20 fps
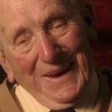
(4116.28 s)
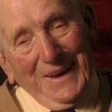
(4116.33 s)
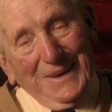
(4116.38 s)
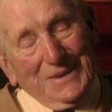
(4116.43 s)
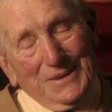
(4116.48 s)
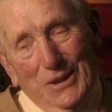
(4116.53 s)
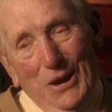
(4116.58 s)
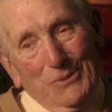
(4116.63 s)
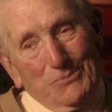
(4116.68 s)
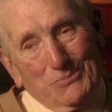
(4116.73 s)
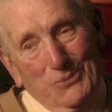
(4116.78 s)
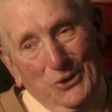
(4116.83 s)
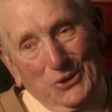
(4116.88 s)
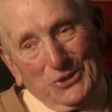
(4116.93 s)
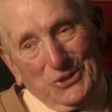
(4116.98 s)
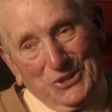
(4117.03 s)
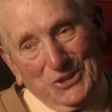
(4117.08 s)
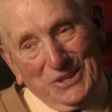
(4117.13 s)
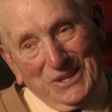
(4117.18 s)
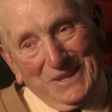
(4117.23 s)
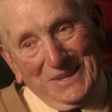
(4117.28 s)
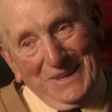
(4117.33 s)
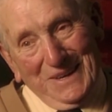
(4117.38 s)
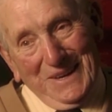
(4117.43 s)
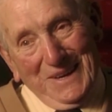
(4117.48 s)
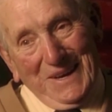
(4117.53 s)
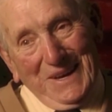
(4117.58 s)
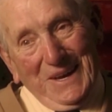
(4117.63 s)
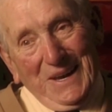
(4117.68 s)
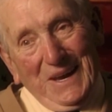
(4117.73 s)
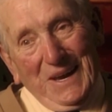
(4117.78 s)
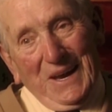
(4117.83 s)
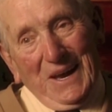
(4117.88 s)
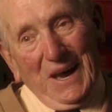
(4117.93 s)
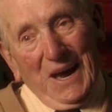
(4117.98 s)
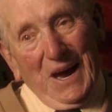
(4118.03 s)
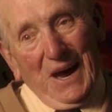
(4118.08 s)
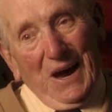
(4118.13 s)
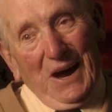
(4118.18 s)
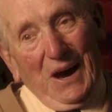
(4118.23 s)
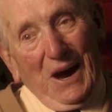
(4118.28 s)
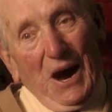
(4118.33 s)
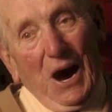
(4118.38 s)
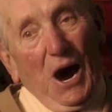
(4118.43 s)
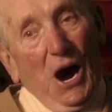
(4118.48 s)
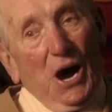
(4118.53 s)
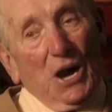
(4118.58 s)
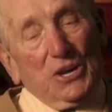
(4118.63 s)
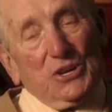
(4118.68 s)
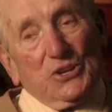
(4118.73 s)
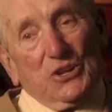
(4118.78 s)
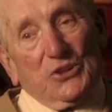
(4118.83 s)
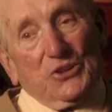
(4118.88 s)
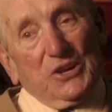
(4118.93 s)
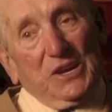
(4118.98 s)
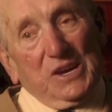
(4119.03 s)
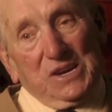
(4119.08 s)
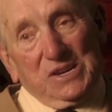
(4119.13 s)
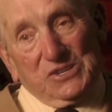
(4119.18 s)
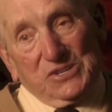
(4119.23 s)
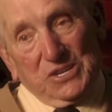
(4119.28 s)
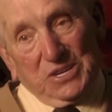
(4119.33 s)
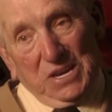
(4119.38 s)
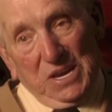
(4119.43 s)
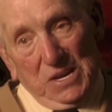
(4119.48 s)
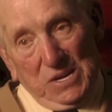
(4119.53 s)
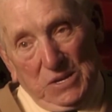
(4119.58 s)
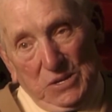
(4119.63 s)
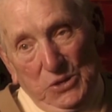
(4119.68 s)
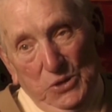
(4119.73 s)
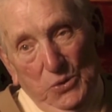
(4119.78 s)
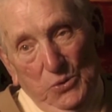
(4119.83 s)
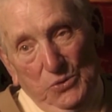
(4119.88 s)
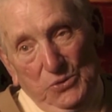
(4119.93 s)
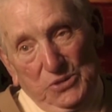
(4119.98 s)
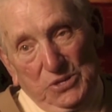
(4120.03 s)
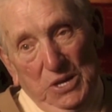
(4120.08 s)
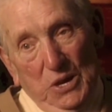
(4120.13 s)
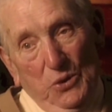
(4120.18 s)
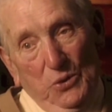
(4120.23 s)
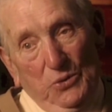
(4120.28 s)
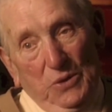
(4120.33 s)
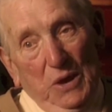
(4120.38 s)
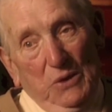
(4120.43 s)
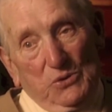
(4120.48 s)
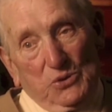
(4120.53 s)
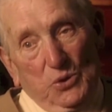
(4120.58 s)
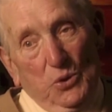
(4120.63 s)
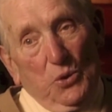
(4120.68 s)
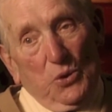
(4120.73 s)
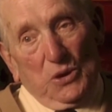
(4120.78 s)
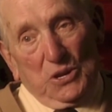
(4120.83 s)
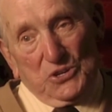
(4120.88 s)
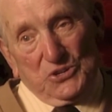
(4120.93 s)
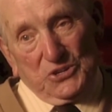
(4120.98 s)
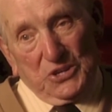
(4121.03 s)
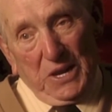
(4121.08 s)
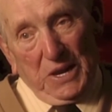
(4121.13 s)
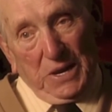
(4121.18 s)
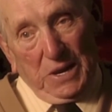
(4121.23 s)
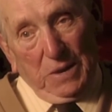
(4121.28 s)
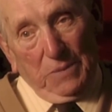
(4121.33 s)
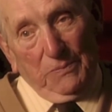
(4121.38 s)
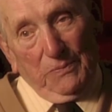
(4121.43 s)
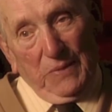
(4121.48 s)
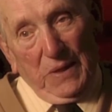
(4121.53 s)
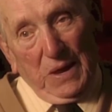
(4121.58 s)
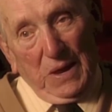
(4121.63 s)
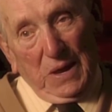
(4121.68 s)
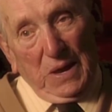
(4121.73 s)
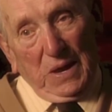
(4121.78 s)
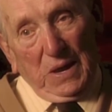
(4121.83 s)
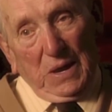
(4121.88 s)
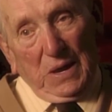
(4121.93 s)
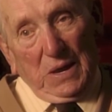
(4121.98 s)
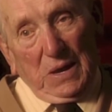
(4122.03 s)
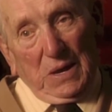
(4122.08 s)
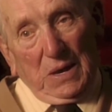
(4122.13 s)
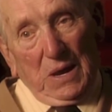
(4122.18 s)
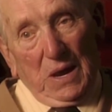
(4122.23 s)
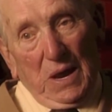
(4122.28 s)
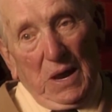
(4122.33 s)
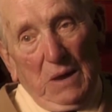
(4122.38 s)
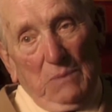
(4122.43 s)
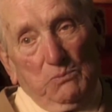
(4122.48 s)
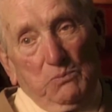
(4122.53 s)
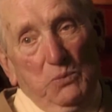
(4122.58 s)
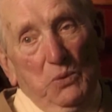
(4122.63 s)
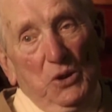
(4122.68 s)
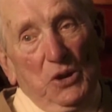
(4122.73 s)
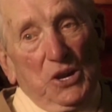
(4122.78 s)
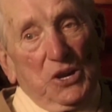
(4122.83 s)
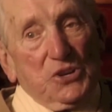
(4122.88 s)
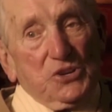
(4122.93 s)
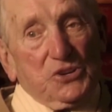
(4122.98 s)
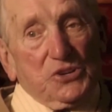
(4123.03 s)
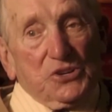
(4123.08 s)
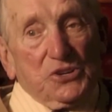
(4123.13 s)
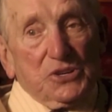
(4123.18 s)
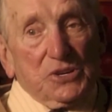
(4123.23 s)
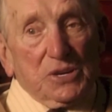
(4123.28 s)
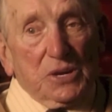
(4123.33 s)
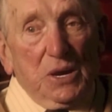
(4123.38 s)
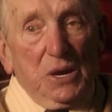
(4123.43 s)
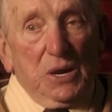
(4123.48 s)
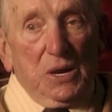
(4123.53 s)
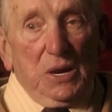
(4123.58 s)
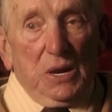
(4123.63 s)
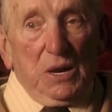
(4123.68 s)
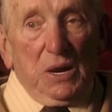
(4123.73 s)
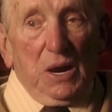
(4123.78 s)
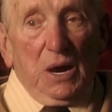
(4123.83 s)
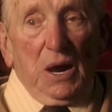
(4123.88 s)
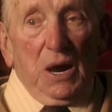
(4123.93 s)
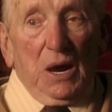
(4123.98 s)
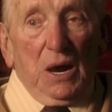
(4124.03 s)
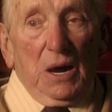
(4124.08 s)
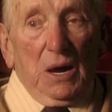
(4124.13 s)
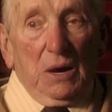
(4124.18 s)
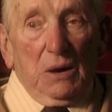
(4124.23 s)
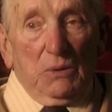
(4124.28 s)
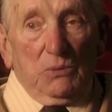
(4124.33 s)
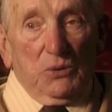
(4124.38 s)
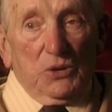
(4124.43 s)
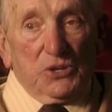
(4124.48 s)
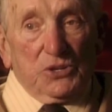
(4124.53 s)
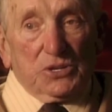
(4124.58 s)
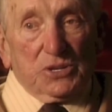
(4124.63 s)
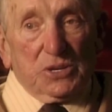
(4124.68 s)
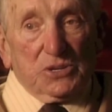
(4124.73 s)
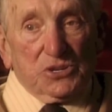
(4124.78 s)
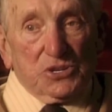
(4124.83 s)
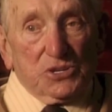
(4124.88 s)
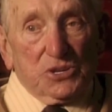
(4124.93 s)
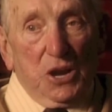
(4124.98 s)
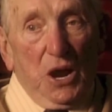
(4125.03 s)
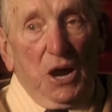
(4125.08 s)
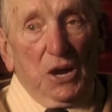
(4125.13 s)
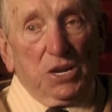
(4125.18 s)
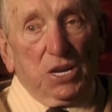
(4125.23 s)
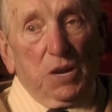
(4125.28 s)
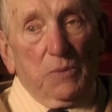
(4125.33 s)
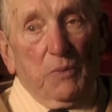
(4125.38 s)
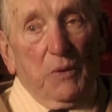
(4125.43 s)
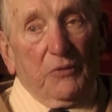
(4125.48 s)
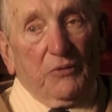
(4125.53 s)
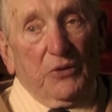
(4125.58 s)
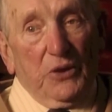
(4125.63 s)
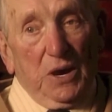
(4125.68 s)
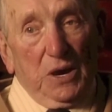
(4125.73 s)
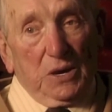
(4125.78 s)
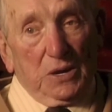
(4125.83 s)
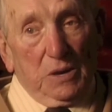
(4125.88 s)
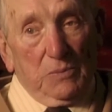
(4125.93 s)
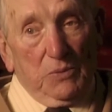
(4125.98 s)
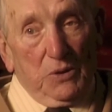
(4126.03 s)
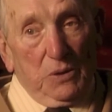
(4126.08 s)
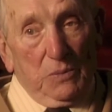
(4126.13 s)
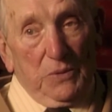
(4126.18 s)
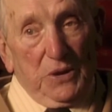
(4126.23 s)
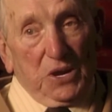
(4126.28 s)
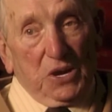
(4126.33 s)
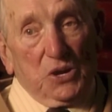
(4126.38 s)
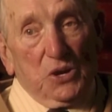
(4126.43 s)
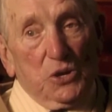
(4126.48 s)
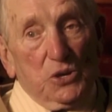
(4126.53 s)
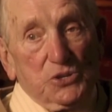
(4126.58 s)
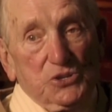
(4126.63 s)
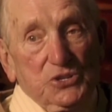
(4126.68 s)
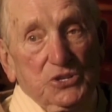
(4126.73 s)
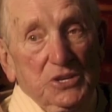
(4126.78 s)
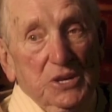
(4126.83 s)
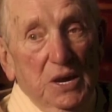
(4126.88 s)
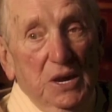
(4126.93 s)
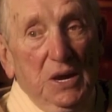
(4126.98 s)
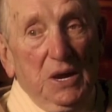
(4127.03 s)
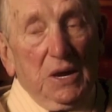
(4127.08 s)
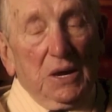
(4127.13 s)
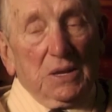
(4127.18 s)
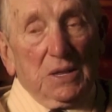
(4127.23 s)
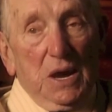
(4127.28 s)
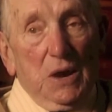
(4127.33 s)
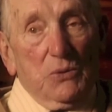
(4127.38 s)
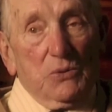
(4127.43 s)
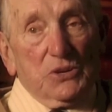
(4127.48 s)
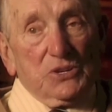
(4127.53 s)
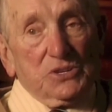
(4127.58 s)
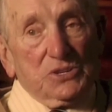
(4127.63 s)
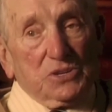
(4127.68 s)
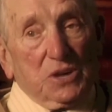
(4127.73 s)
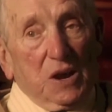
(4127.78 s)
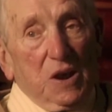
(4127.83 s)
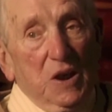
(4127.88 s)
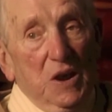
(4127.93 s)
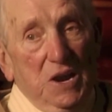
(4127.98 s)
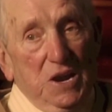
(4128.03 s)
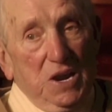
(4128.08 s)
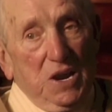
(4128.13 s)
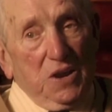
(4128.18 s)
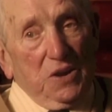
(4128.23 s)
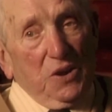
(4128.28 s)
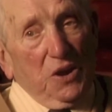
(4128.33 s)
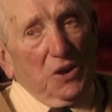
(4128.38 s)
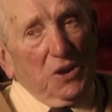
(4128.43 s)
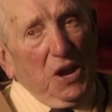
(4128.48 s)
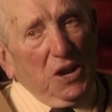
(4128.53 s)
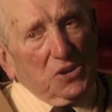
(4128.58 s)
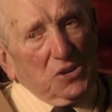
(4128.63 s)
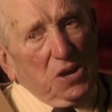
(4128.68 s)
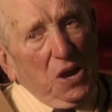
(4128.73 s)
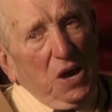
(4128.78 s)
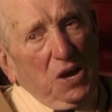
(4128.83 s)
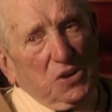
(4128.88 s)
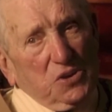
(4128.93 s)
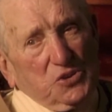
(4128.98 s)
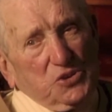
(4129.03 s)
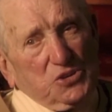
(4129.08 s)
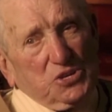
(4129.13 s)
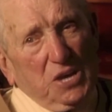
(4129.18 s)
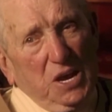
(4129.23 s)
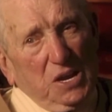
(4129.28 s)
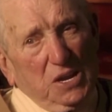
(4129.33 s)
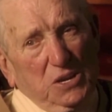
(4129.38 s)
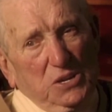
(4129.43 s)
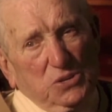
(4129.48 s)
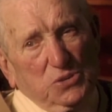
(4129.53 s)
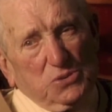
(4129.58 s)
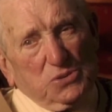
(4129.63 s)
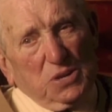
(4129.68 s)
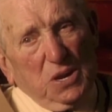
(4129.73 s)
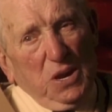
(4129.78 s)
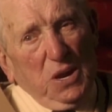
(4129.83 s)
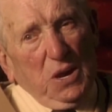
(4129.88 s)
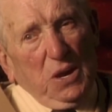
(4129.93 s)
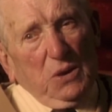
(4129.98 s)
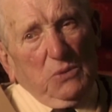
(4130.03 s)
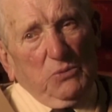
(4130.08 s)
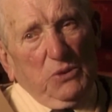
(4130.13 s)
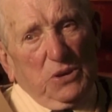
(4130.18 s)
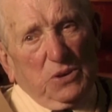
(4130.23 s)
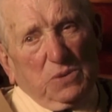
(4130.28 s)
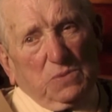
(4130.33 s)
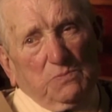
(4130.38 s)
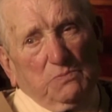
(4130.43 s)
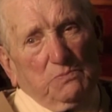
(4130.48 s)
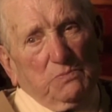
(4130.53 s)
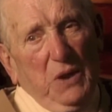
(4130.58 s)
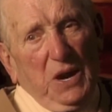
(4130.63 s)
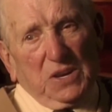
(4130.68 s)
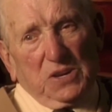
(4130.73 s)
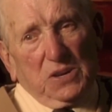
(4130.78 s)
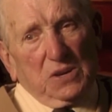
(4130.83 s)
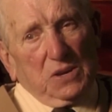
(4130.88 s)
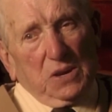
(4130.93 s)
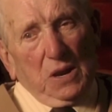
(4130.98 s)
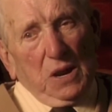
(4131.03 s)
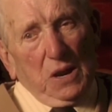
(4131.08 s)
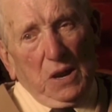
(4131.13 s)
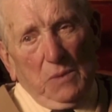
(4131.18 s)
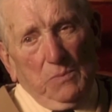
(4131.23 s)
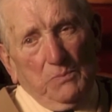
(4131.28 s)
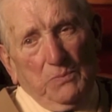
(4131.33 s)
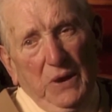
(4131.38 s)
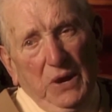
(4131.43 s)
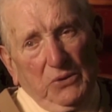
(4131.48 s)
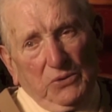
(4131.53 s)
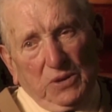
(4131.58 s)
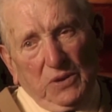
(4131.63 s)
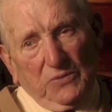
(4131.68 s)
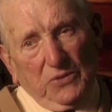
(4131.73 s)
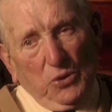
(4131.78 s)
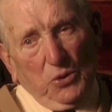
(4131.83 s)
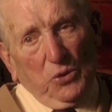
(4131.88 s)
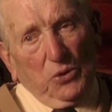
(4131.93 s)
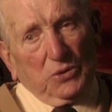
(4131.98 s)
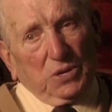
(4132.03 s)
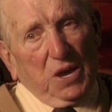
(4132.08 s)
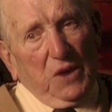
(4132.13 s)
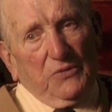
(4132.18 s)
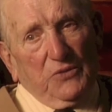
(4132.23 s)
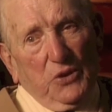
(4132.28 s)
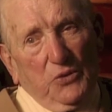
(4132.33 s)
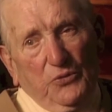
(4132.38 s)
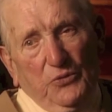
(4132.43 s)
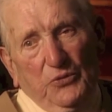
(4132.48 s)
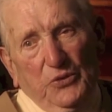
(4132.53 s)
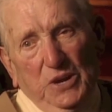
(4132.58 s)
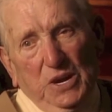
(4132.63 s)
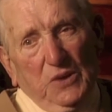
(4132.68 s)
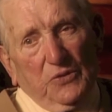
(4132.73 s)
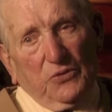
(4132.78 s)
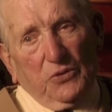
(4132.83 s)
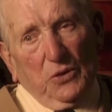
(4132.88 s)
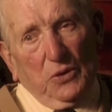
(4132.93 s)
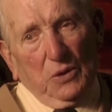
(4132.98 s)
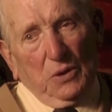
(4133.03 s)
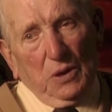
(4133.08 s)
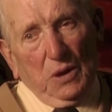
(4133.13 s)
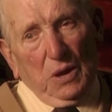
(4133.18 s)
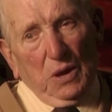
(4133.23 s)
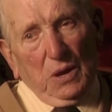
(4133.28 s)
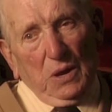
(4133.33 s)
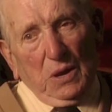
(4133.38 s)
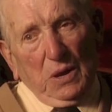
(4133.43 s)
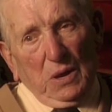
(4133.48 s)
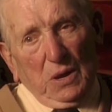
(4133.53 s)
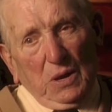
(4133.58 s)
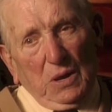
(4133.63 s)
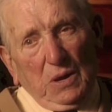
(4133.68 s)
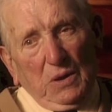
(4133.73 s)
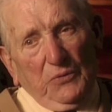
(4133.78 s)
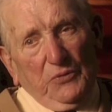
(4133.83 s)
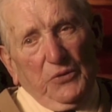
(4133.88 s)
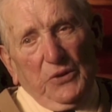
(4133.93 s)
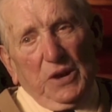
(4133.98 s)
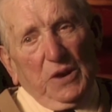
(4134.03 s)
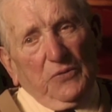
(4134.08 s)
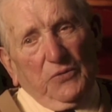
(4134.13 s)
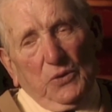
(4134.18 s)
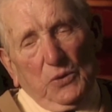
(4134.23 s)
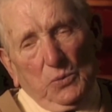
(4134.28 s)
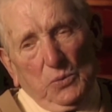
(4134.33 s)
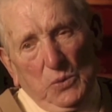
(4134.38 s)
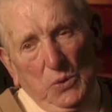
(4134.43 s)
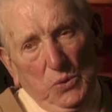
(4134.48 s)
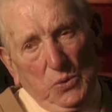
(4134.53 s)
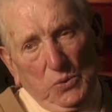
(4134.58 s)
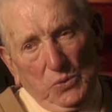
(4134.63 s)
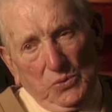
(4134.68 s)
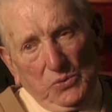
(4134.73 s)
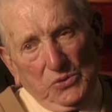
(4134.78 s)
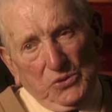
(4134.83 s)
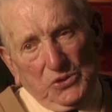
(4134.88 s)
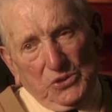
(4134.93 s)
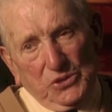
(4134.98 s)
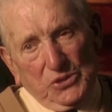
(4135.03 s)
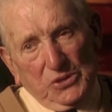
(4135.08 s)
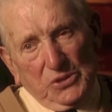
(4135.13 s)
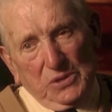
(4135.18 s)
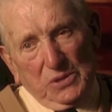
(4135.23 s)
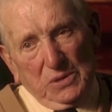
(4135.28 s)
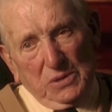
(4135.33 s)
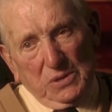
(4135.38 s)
Not much. Either things kill you, so they was all the same. Bullets was slightly preferable because they was clean and not like shells which battered a lump out of you or give you fearful wounds.